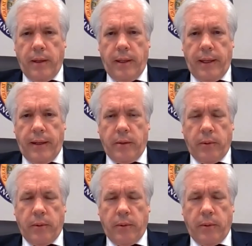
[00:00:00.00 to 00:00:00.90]
And the
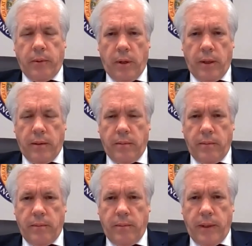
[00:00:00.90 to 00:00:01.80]
reason Florida
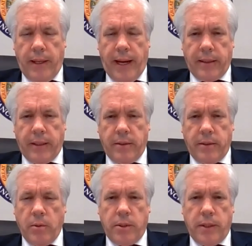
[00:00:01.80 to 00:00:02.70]
enacted its
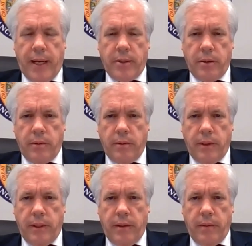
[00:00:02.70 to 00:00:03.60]
own statute,
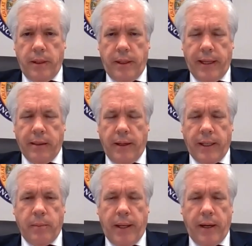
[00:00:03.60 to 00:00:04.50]
it,
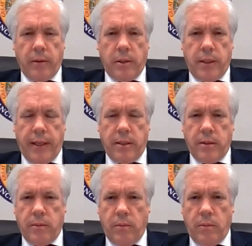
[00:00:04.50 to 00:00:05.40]
like many other
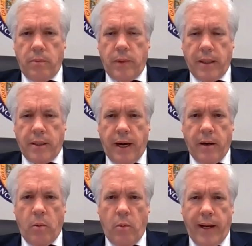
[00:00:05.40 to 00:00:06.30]
states, got tired
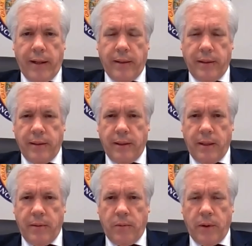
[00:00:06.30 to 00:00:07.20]
of waiting
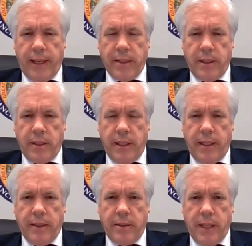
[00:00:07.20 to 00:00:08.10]
for the
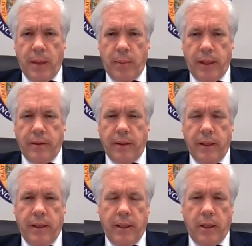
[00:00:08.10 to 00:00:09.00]
SEC to step in and
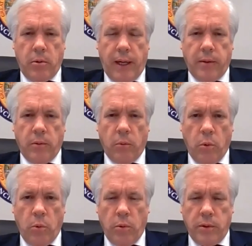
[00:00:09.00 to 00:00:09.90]
create the
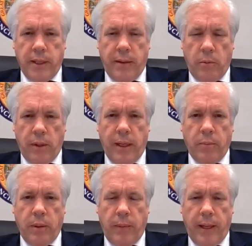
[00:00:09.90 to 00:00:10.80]
rules that would
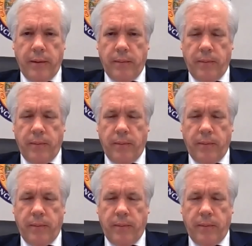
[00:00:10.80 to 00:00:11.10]
implement